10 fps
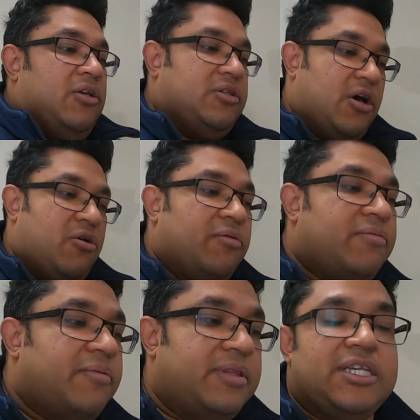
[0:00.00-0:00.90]
So
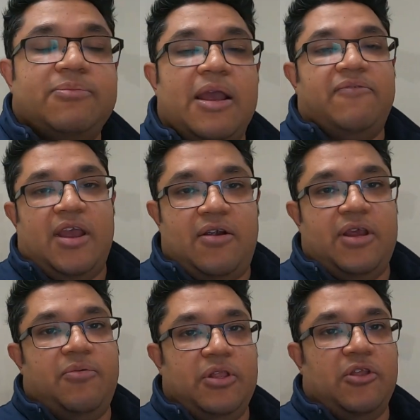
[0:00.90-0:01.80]
this might
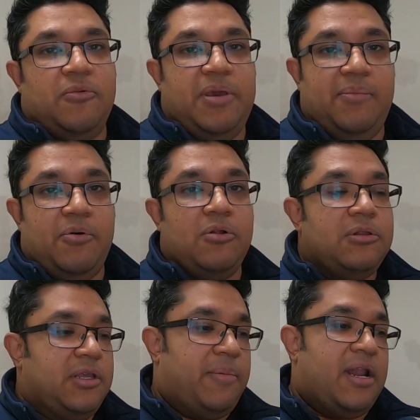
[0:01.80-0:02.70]
vary with other people.
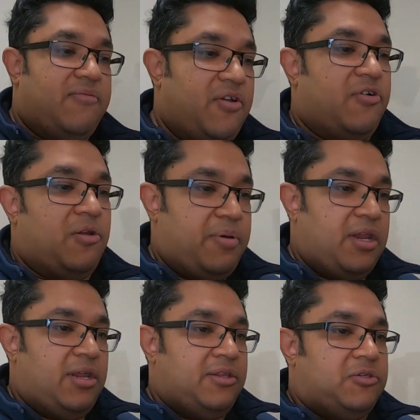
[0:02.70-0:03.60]
They might have different
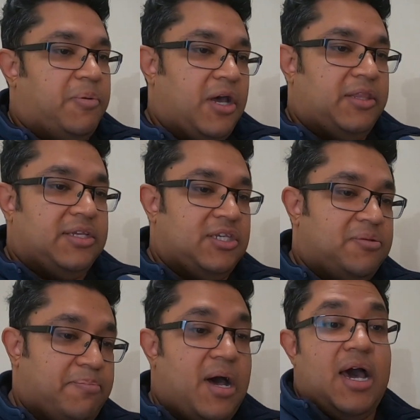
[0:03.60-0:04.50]
opinions, but this
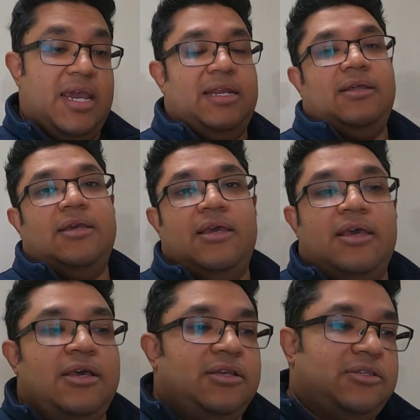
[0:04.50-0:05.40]
is mine.
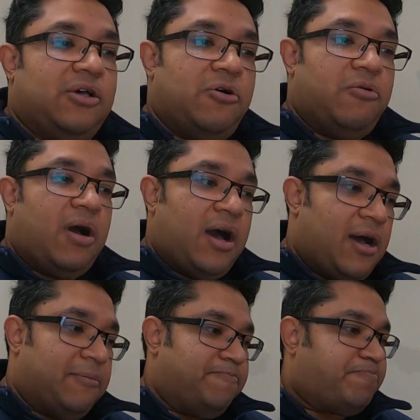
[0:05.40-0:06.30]
So
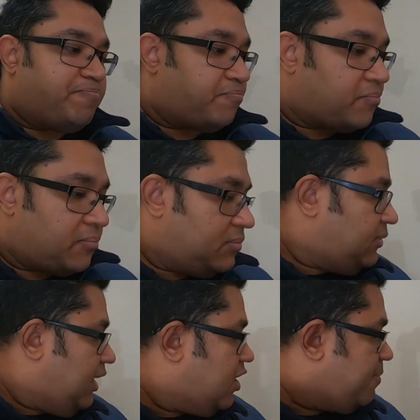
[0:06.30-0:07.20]

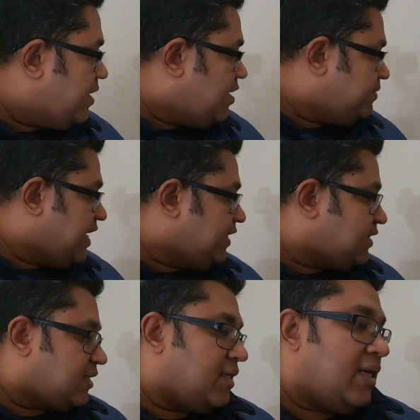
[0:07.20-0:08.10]
a couple of
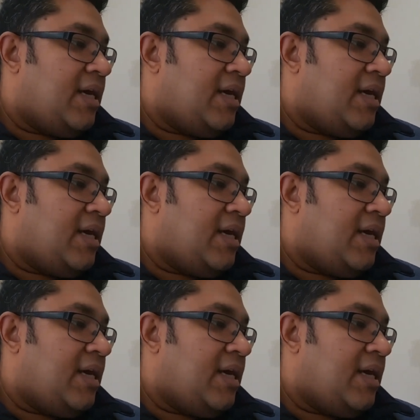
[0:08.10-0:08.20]
updates.